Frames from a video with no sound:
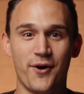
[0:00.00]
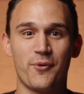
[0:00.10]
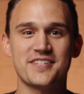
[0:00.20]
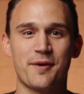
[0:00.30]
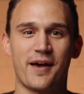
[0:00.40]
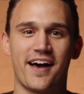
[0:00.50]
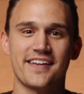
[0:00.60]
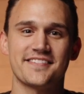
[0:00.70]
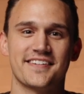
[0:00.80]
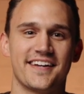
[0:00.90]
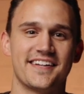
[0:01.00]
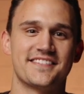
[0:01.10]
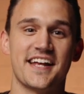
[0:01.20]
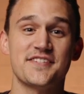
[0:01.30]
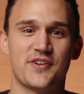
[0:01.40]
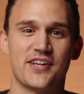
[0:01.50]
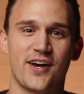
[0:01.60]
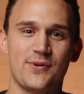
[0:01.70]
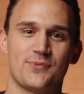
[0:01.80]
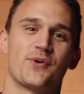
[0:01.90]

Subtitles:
What's up, guys? In today's video,